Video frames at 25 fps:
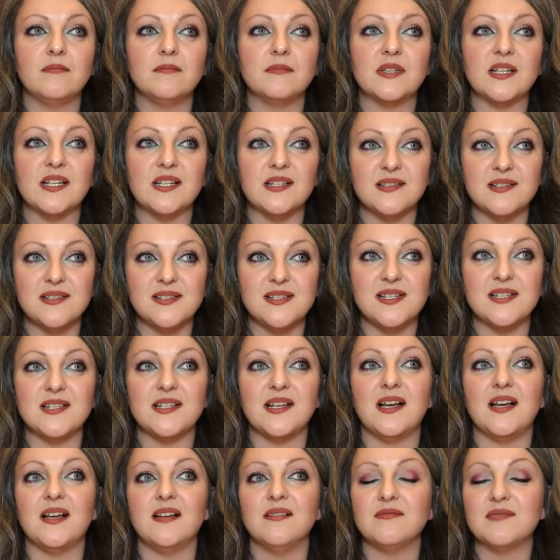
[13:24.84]

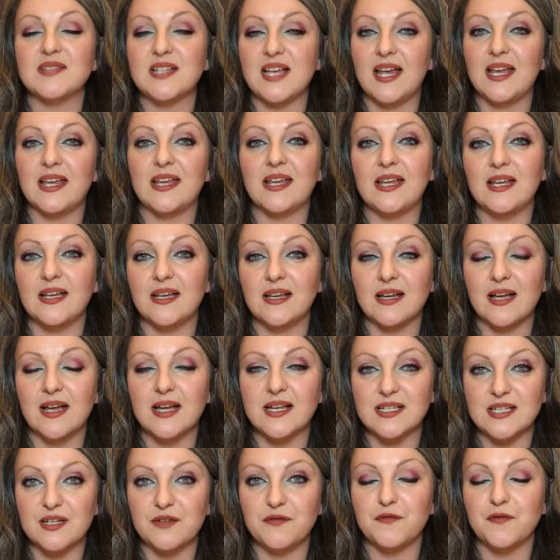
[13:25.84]
consider taking a
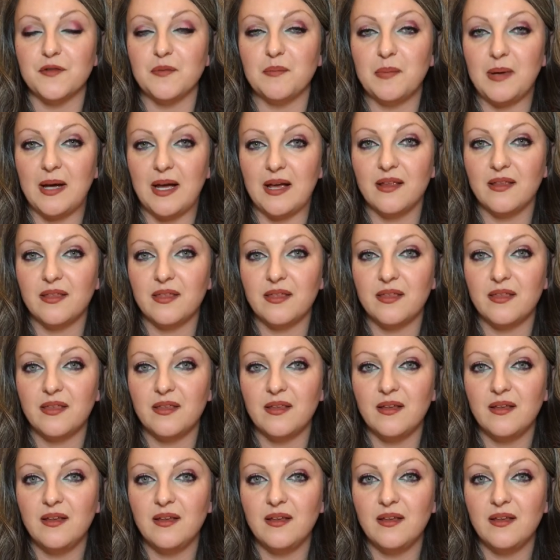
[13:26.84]
different path.